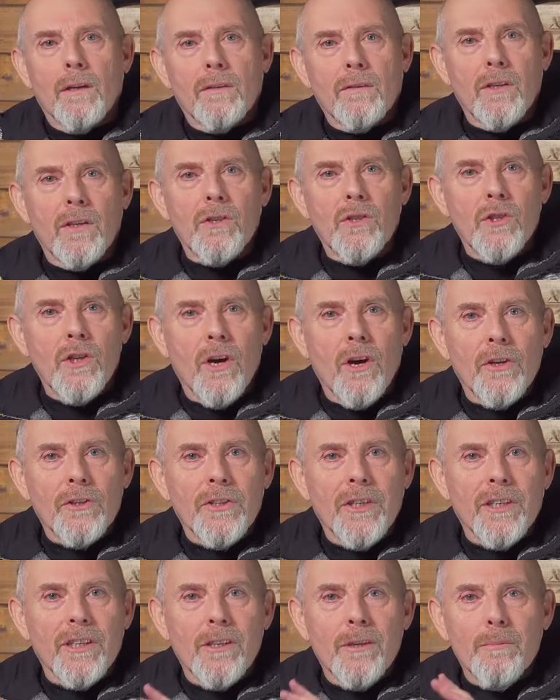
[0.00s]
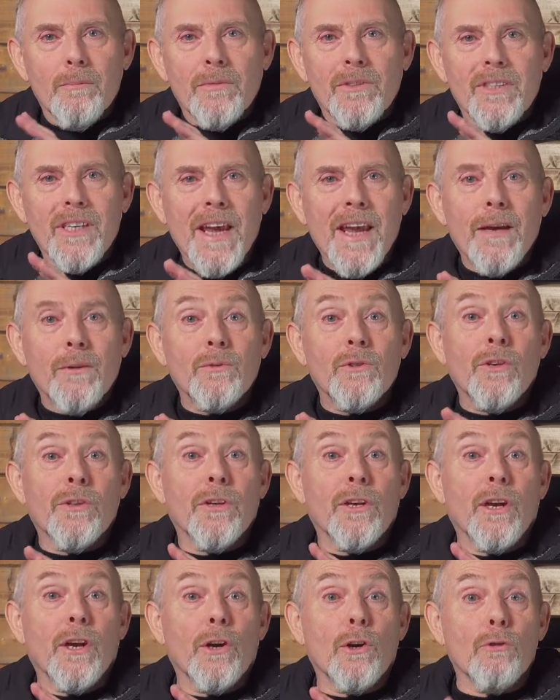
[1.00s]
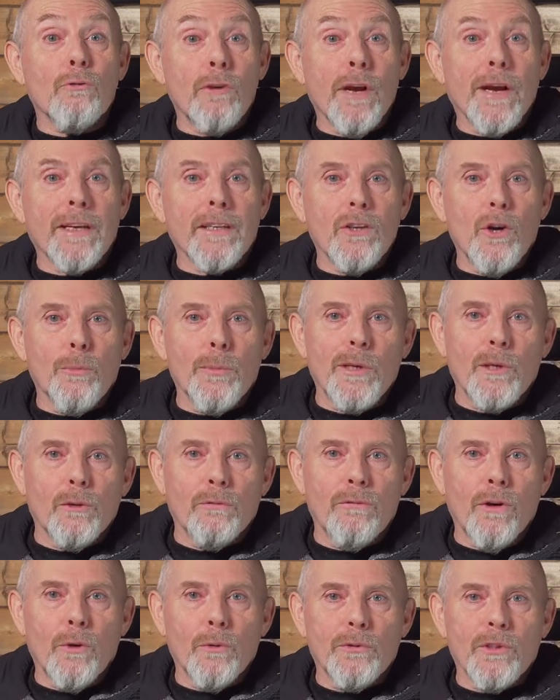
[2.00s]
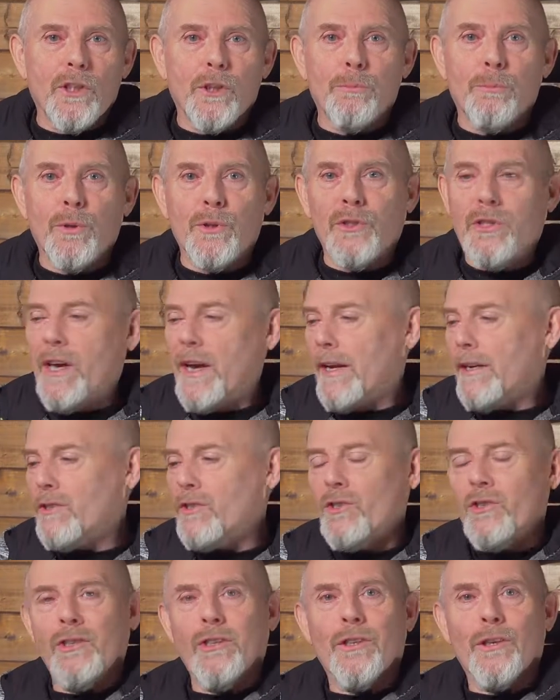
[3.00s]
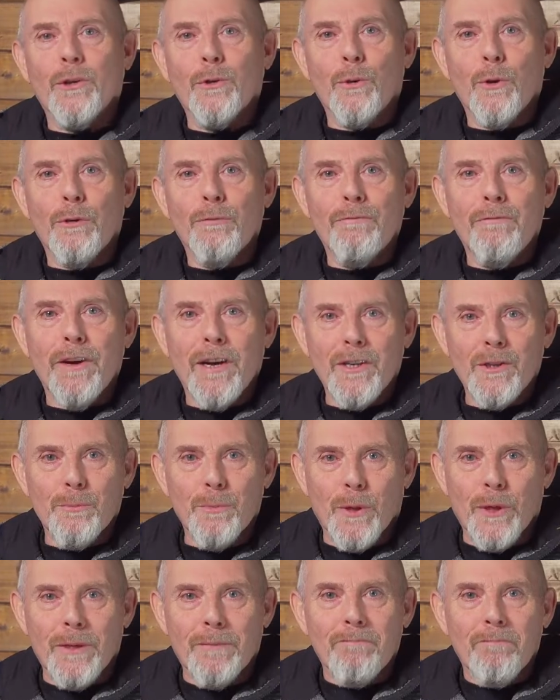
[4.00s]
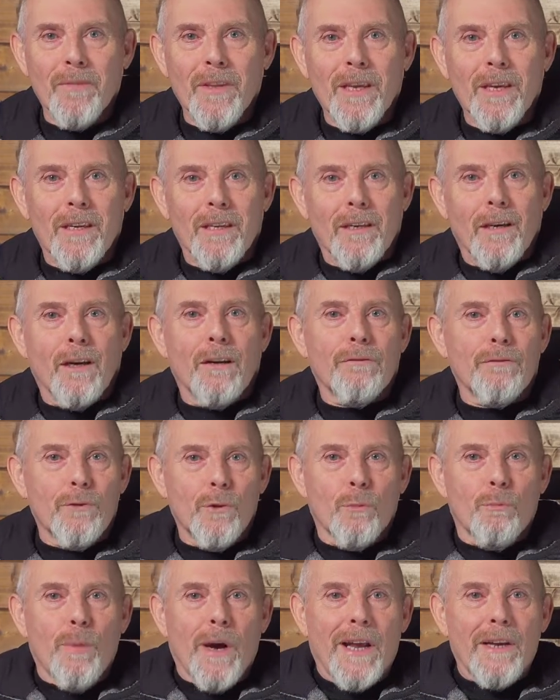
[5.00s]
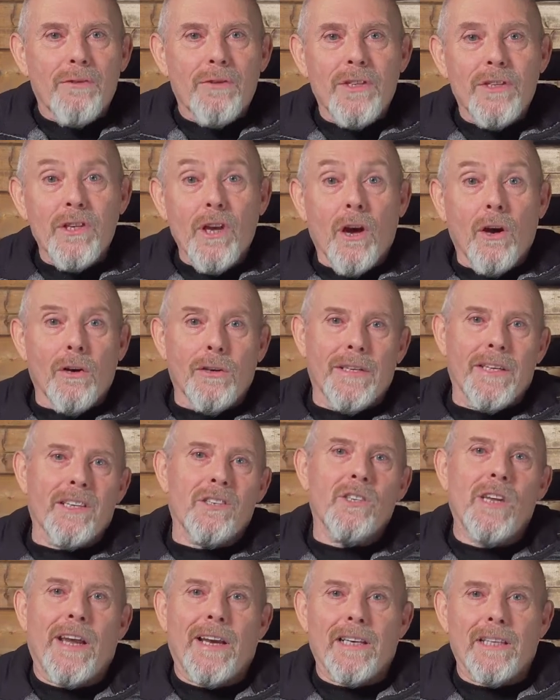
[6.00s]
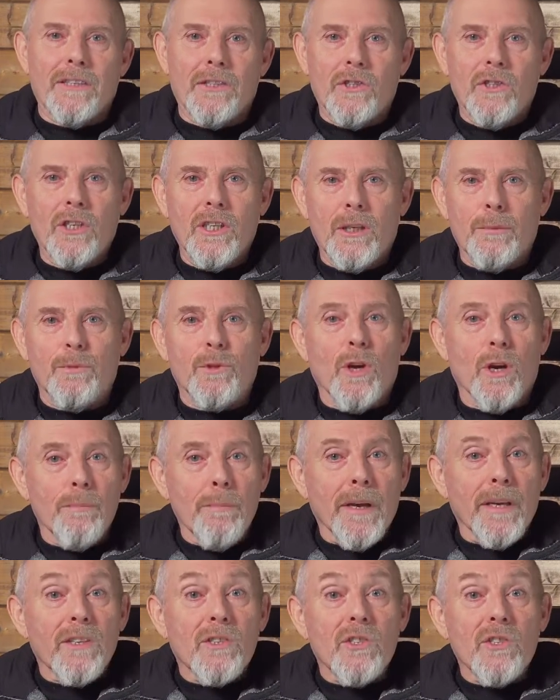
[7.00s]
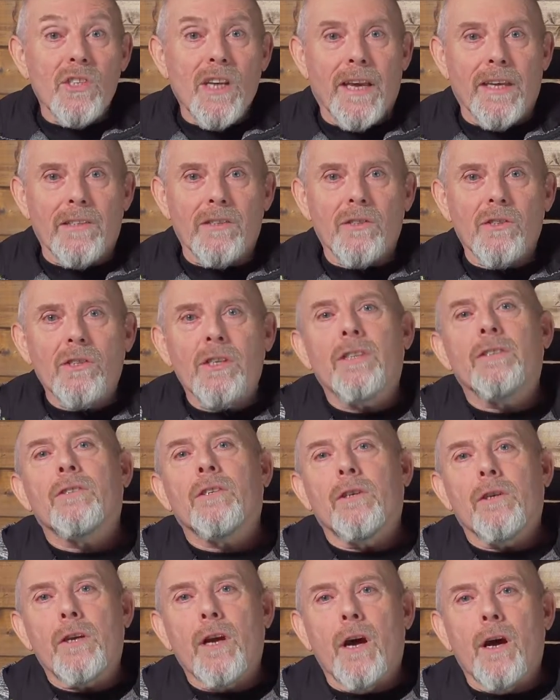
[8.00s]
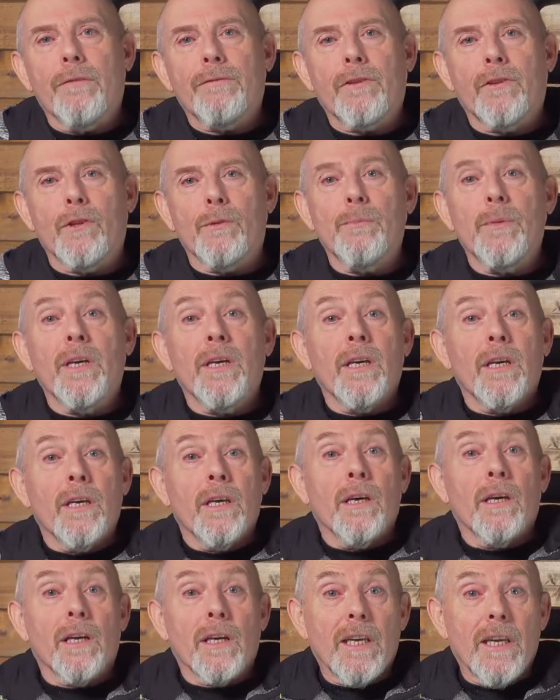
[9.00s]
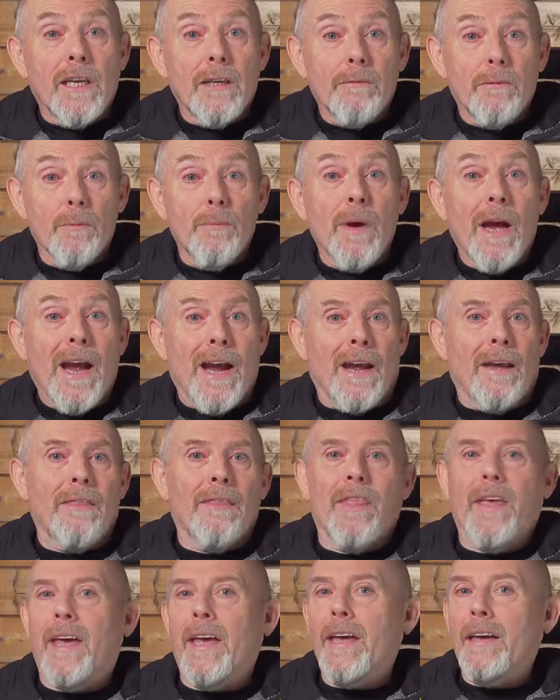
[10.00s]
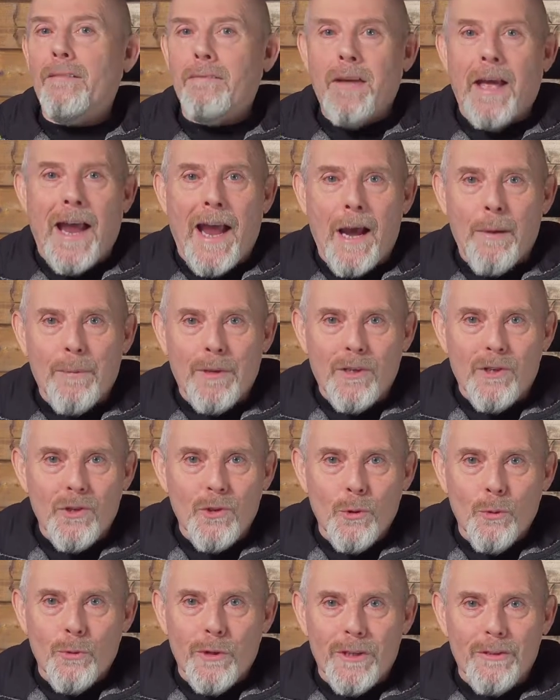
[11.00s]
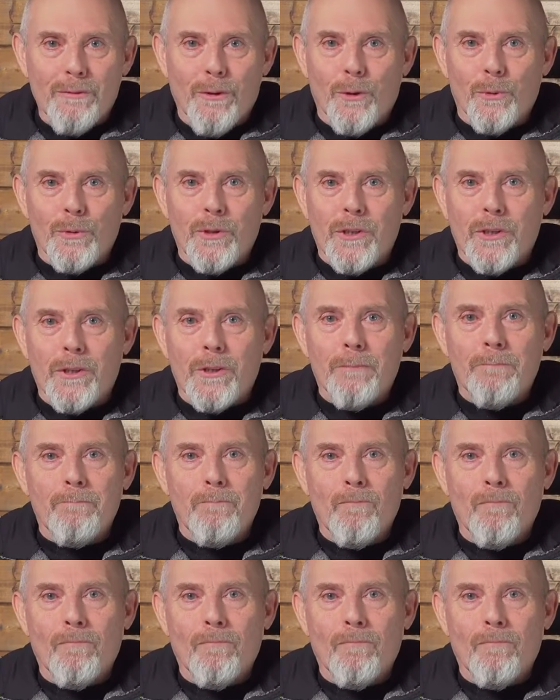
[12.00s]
Discharging them down to the correct nominal voltage protects your investment. After all, batteries aren't exactly cheap, so it makes sense to look after them and keep them at their happy storage voltage